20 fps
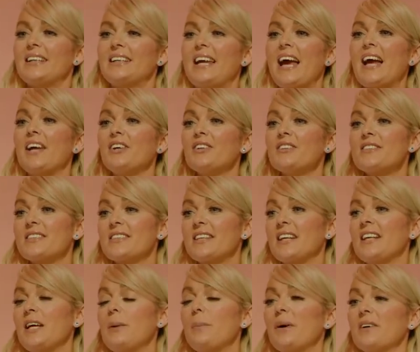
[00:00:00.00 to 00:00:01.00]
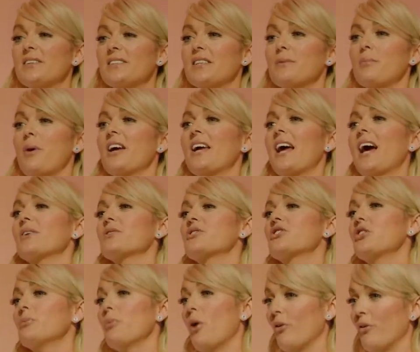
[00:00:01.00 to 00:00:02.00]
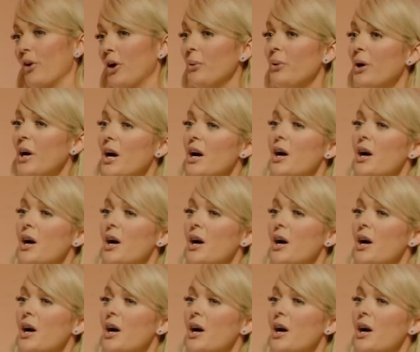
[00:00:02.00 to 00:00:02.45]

get your skinny butt to my house tomorrow,